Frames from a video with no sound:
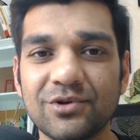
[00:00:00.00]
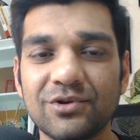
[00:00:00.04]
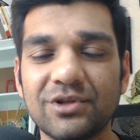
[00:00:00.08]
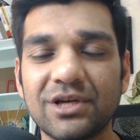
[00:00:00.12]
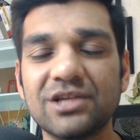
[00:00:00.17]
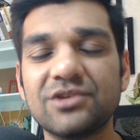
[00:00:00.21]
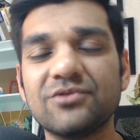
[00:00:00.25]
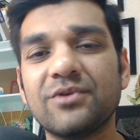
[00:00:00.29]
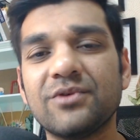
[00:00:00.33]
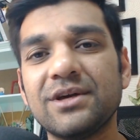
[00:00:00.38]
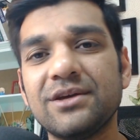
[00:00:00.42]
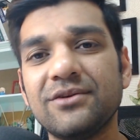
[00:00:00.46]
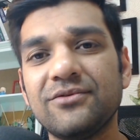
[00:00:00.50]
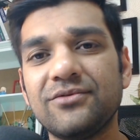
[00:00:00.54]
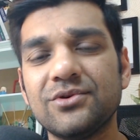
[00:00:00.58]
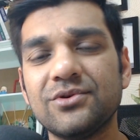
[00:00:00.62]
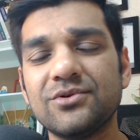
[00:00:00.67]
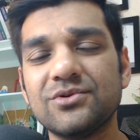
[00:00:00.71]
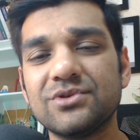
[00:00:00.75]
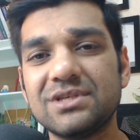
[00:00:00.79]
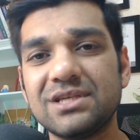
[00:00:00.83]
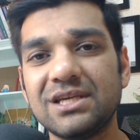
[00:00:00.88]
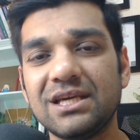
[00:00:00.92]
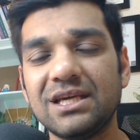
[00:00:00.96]
that's why if
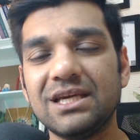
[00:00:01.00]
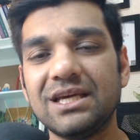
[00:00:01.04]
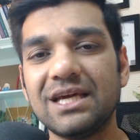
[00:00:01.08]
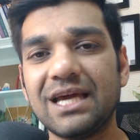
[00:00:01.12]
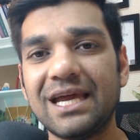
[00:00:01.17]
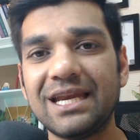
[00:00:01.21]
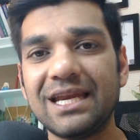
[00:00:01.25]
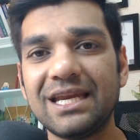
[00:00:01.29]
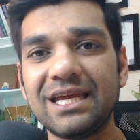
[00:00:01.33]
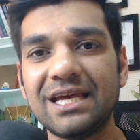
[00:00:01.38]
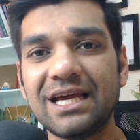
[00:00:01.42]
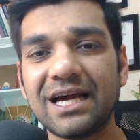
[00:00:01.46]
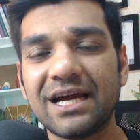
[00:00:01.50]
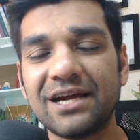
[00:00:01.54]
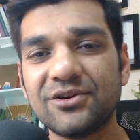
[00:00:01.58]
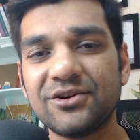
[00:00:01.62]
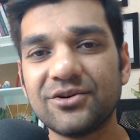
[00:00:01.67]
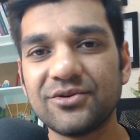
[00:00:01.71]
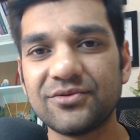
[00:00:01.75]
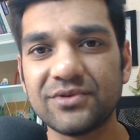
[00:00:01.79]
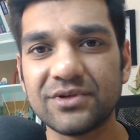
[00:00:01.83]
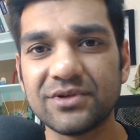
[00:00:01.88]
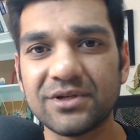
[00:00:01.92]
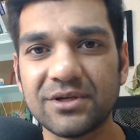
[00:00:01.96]
you see any kind
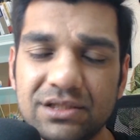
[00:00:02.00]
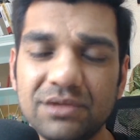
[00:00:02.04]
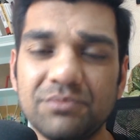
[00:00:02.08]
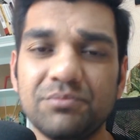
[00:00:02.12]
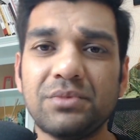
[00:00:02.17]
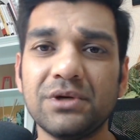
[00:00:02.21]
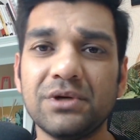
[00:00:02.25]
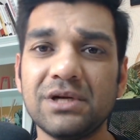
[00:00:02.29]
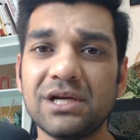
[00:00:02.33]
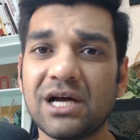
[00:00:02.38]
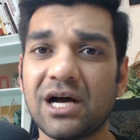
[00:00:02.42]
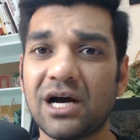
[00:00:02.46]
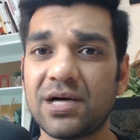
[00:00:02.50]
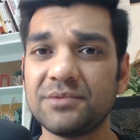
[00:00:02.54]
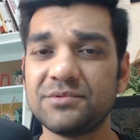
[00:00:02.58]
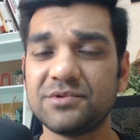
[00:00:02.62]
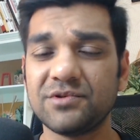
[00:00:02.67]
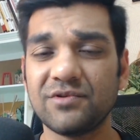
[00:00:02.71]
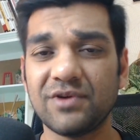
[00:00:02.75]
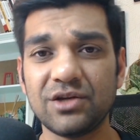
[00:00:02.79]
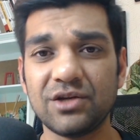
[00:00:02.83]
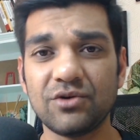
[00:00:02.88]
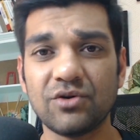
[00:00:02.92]
of a simple carbs when you